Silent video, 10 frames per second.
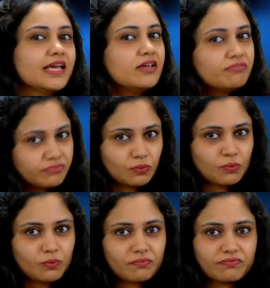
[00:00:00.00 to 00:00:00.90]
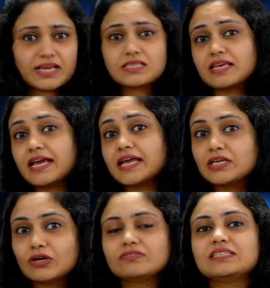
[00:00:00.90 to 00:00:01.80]
If you face
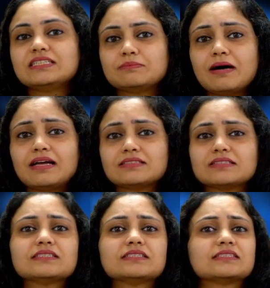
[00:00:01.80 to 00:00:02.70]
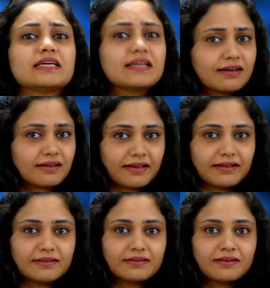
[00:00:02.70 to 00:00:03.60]
any of these biases, think again.
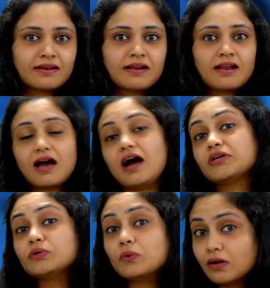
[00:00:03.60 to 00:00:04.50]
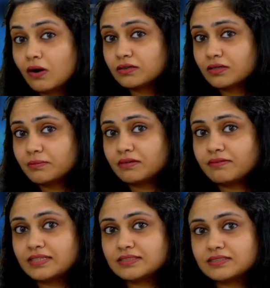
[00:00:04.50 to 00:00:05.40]
Are you a long-term
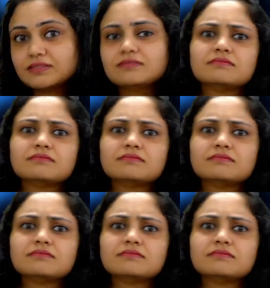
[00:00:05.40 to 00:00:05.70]
investor?